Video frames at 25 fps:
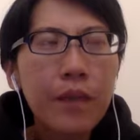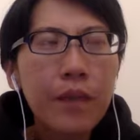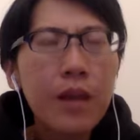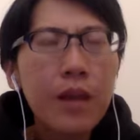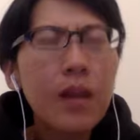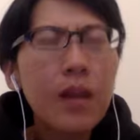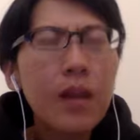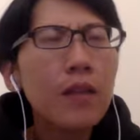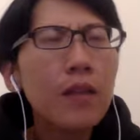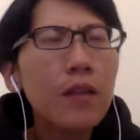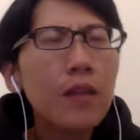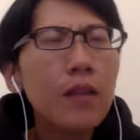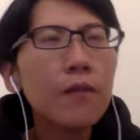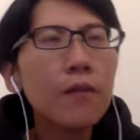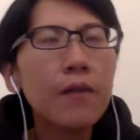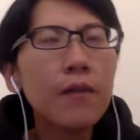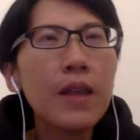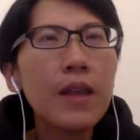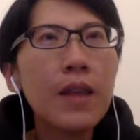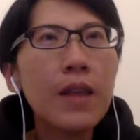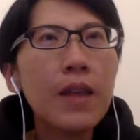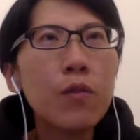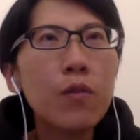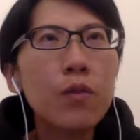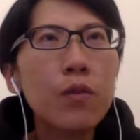a lot of
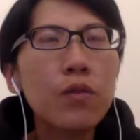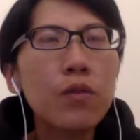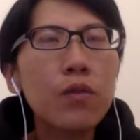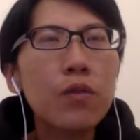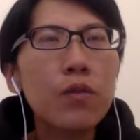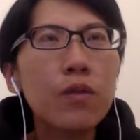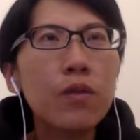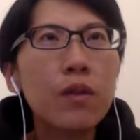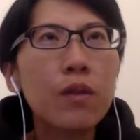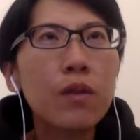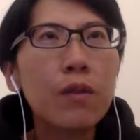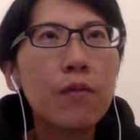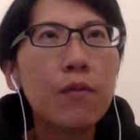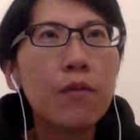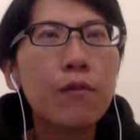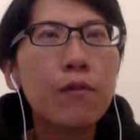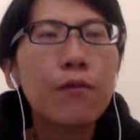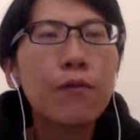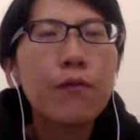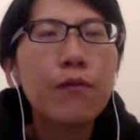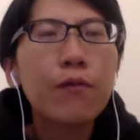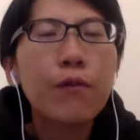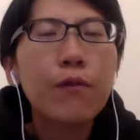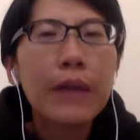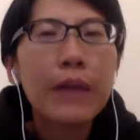feeling were just so
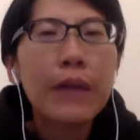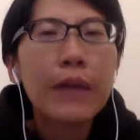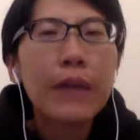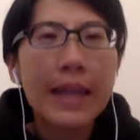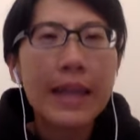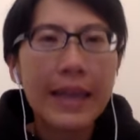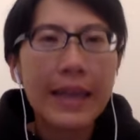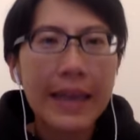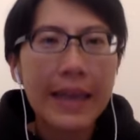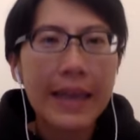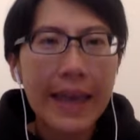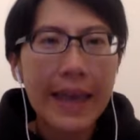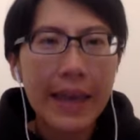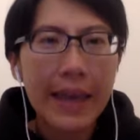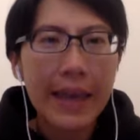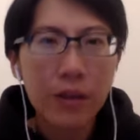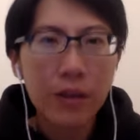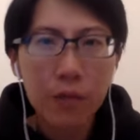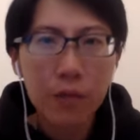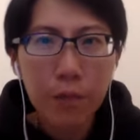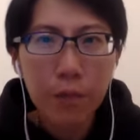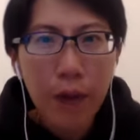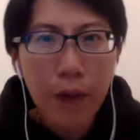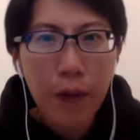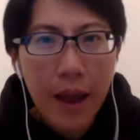freely
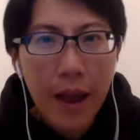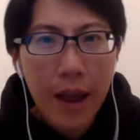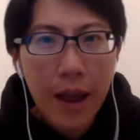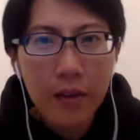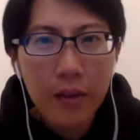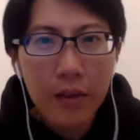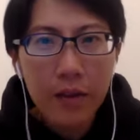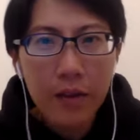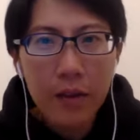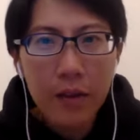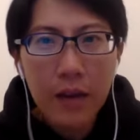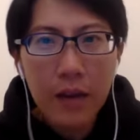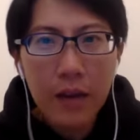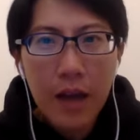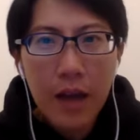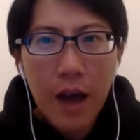expressed